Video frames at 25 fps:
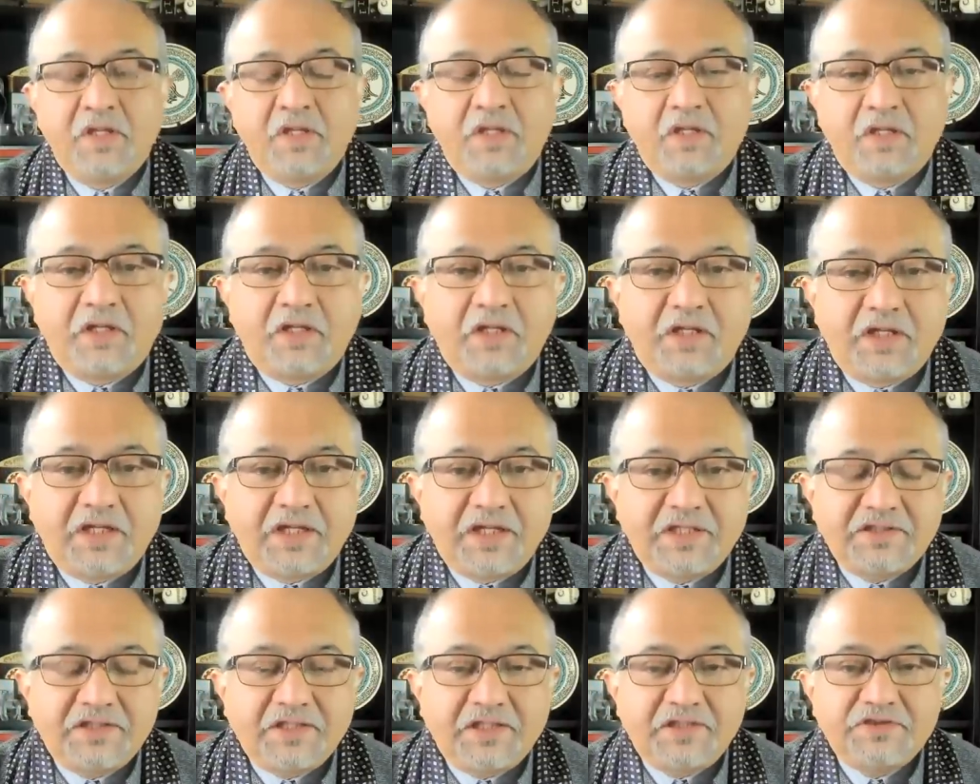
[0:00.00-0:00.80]

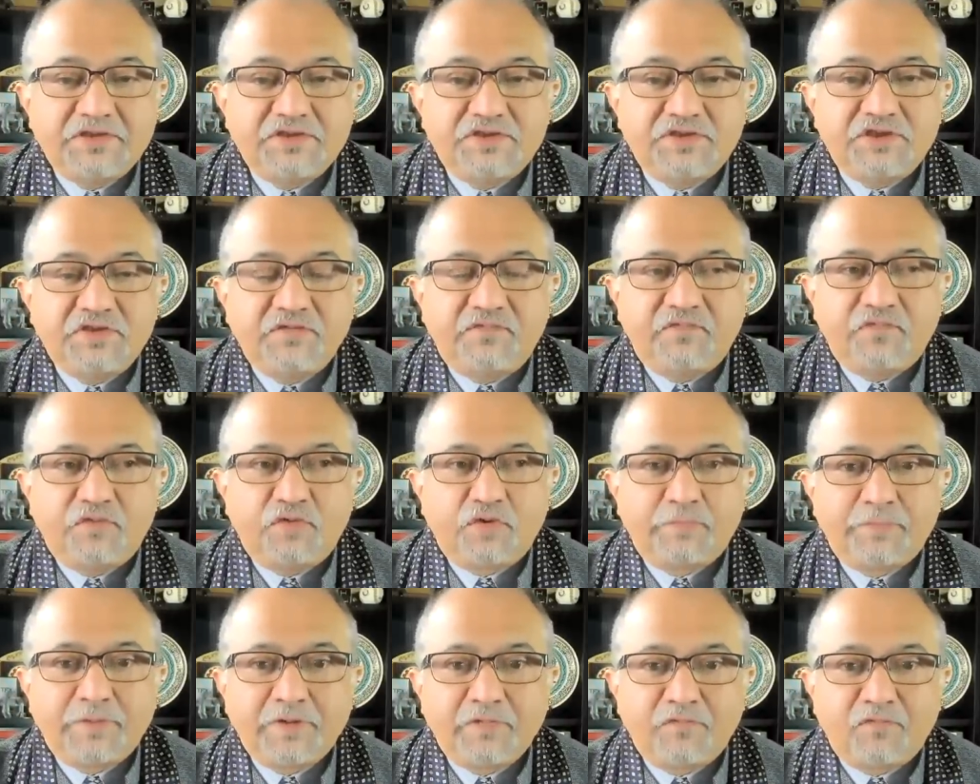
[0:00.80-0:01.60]
and then
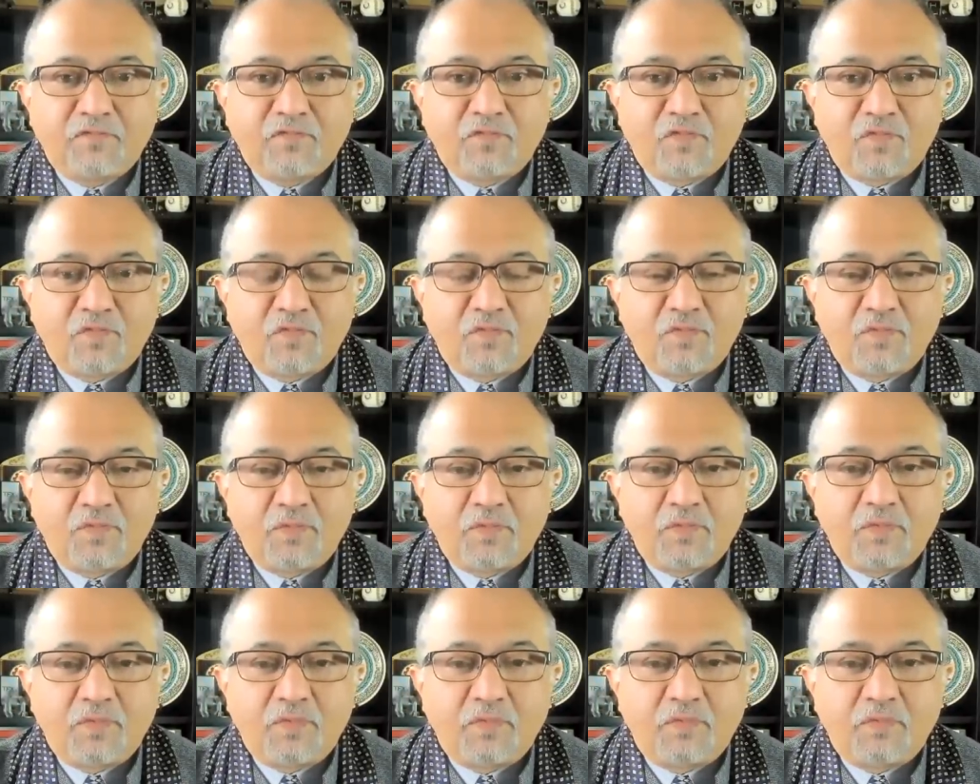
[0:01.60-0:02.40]
G4. But
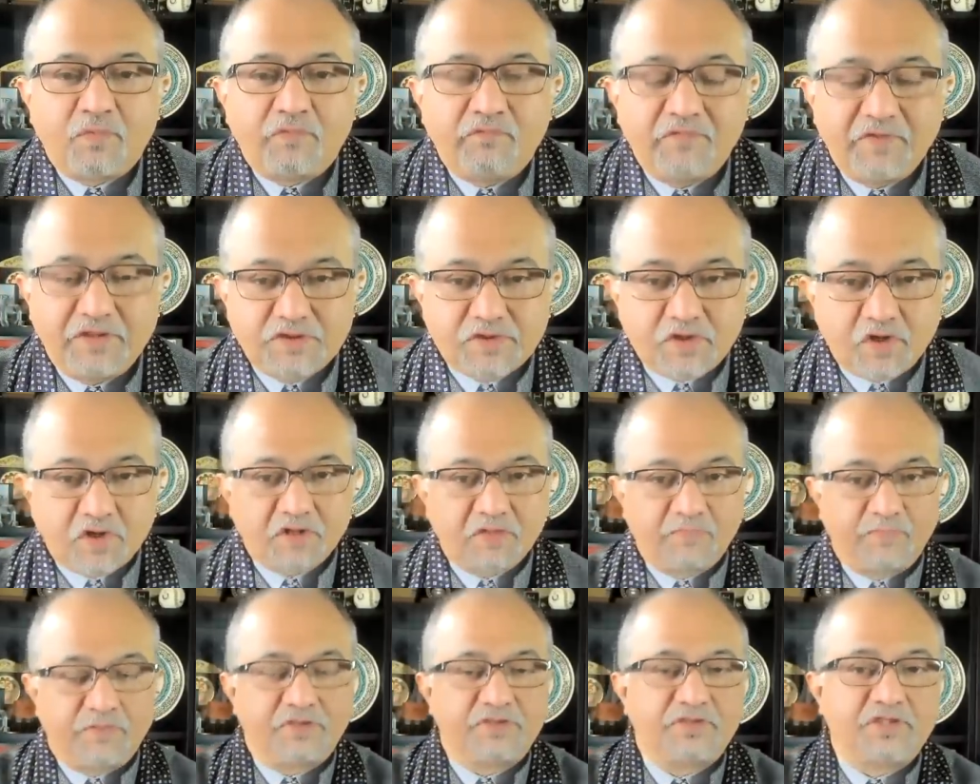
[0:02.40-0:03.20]
we'll talk
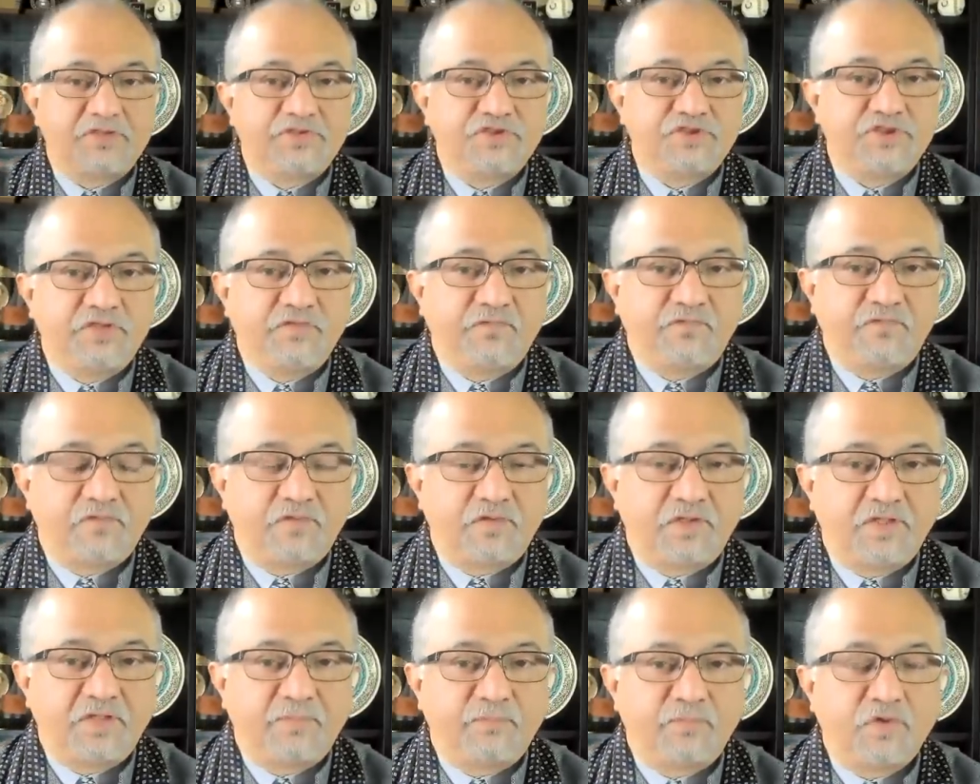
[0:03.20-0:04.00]
about the
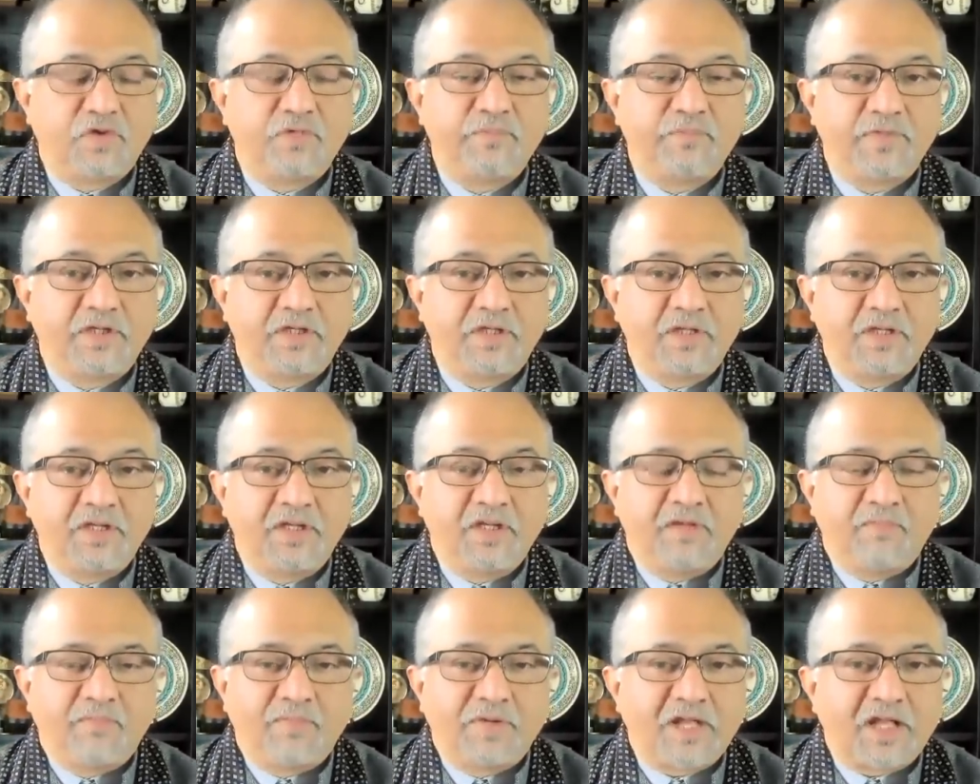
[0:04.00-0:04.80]
G4 in a moment.
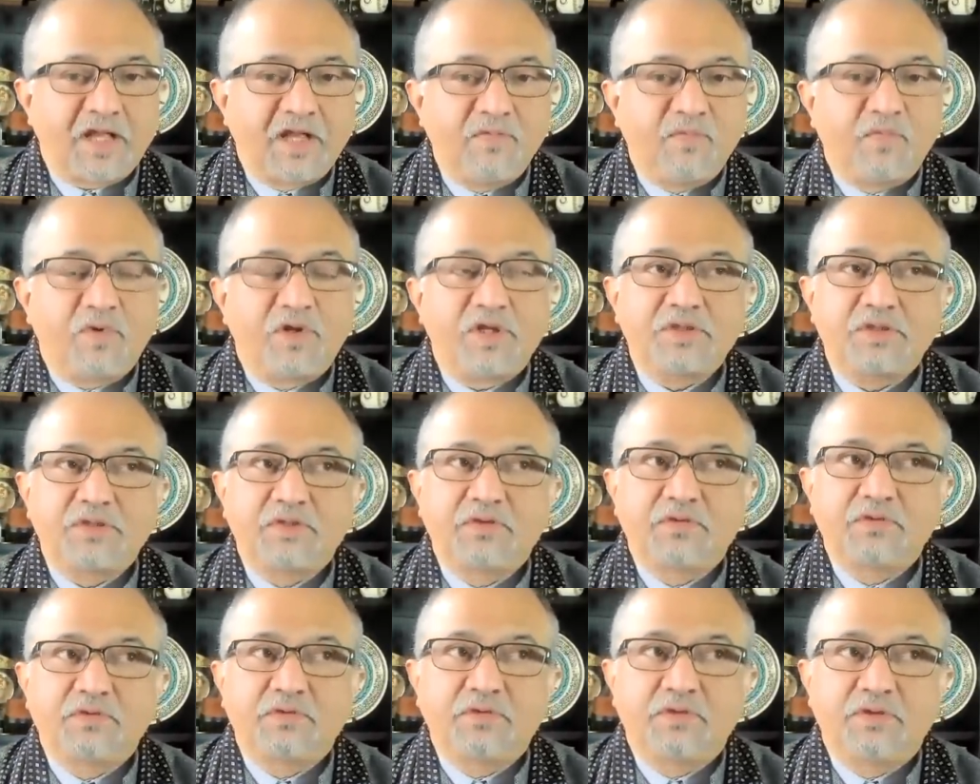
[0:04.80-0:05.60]
But I want
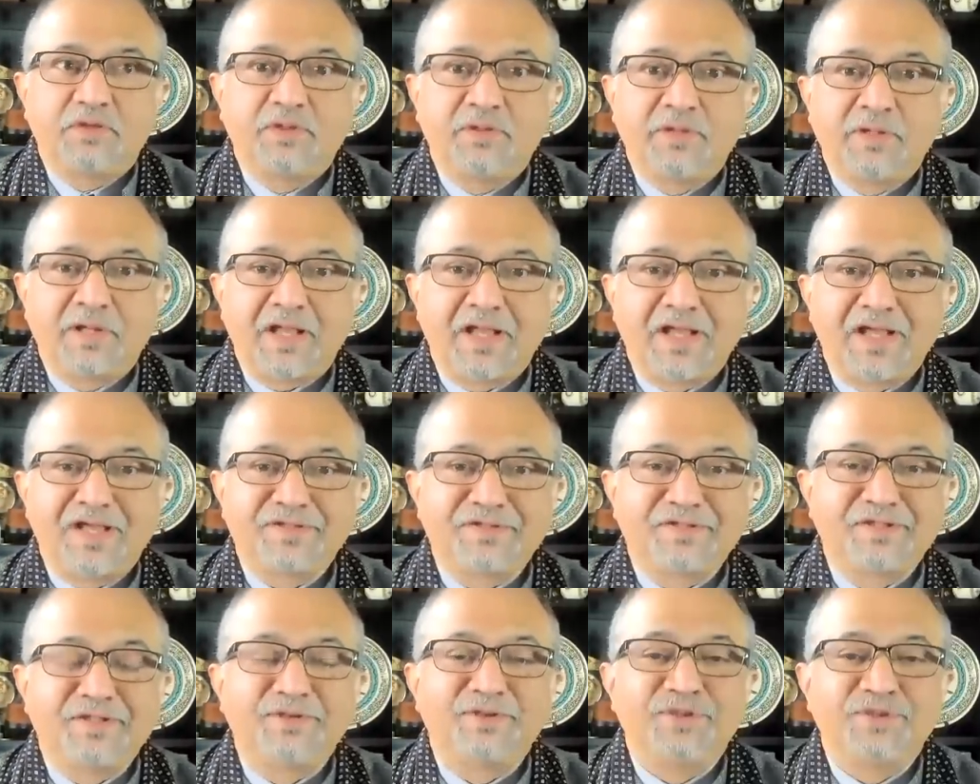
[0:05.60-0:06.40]
to ask
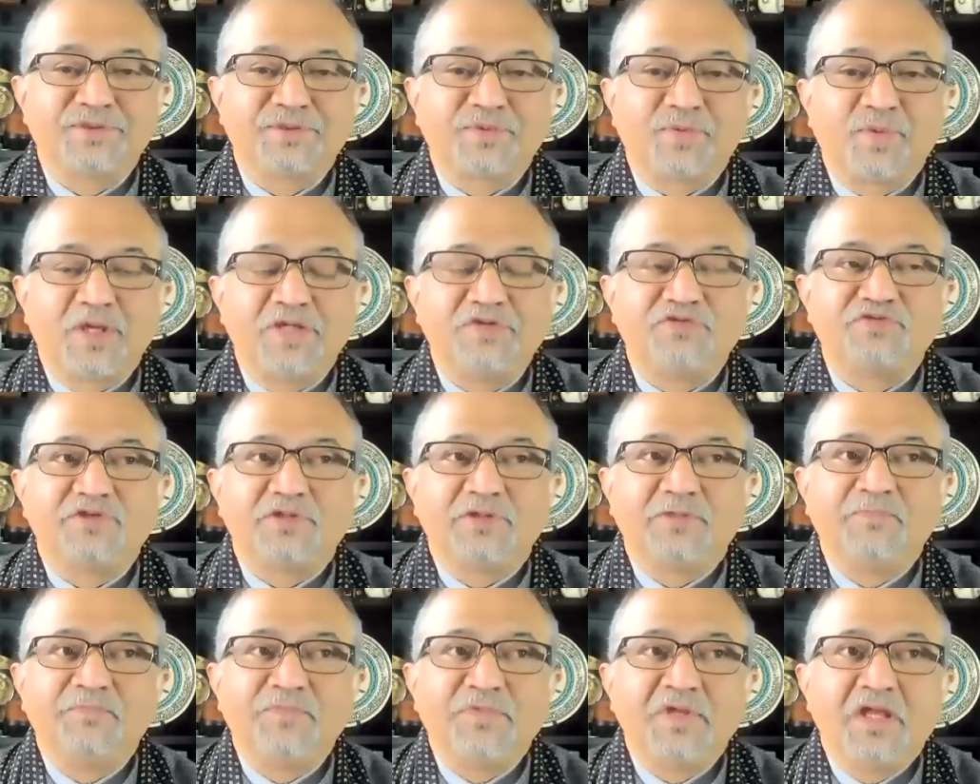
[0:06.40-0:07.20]
you this
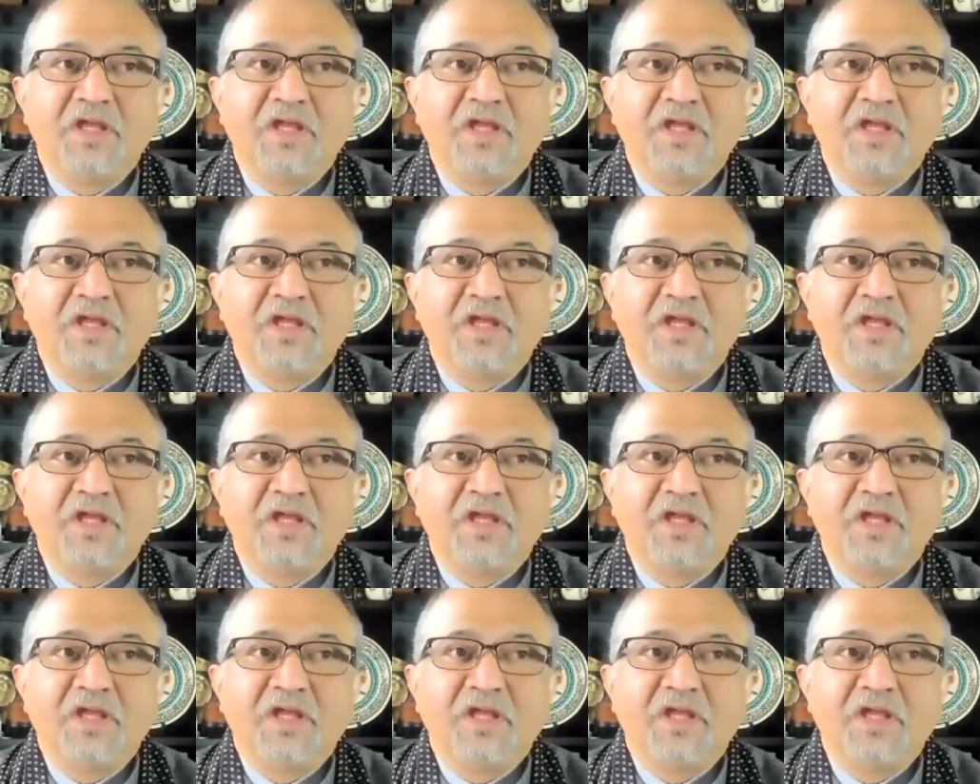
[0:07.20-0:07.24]
question.